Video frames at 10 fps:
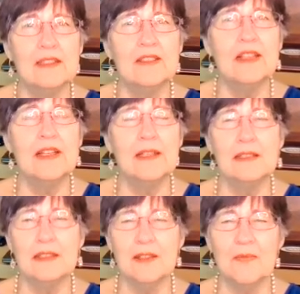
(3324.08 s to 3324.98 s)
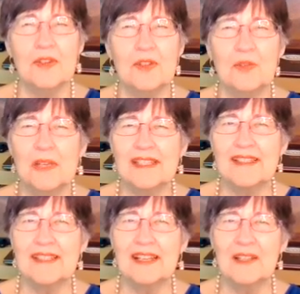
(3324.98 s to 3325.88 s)
And Teresa,
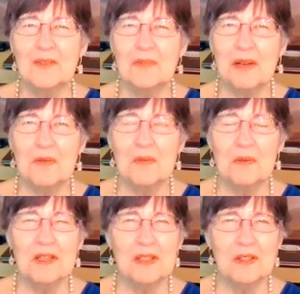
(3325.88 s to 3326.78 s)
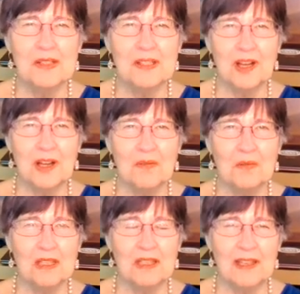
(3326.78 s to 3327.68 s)
tell about what you saw
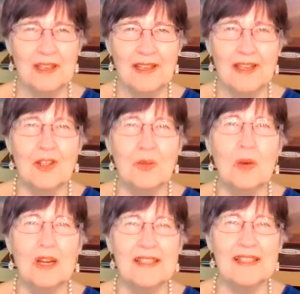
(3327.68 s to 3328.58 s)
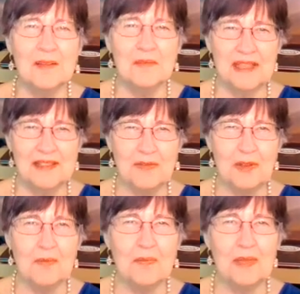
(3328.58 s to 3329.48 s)
when you wanted something
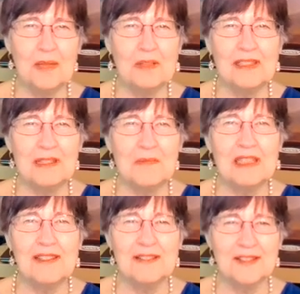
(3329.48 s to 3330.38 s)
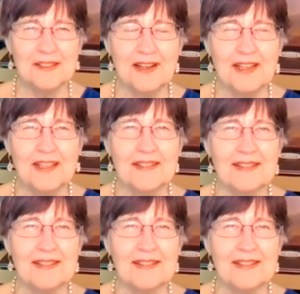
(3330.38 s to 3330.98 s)
for people in the middle of the night.